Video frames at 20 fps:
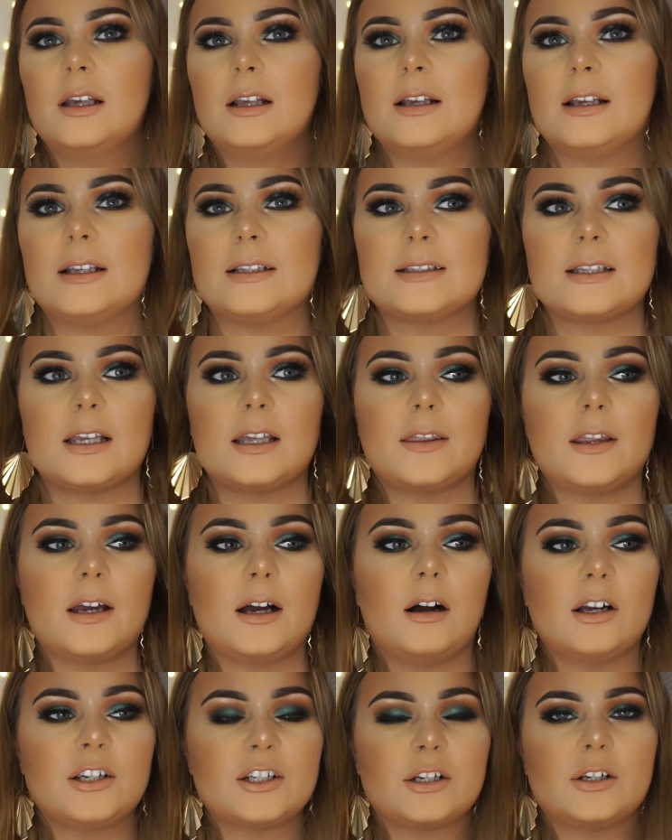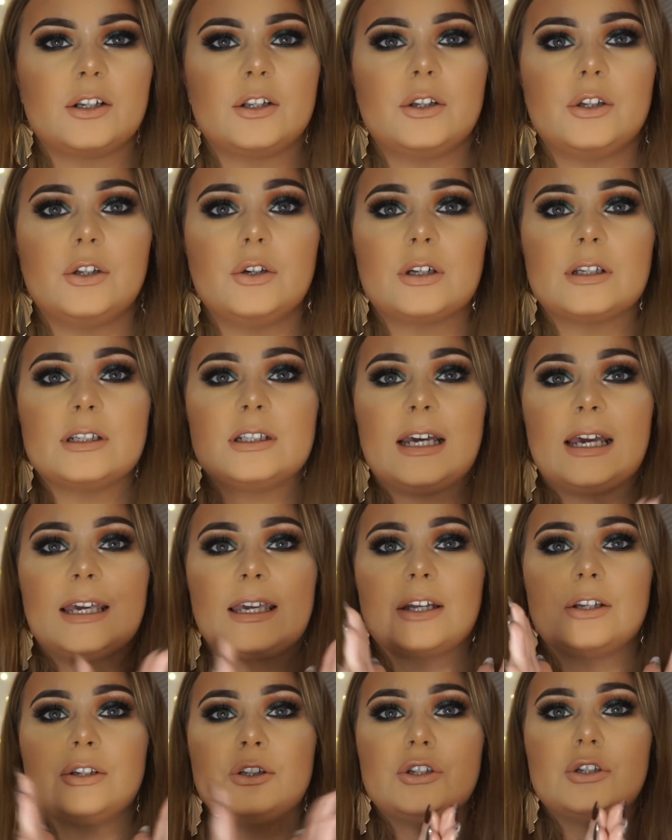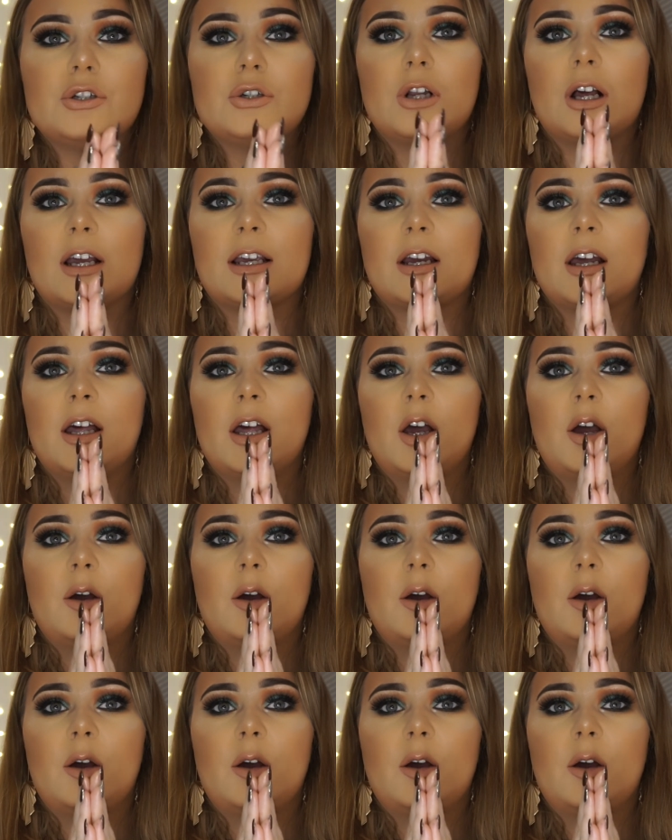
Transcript: It's the eyeshadow that you can take and do like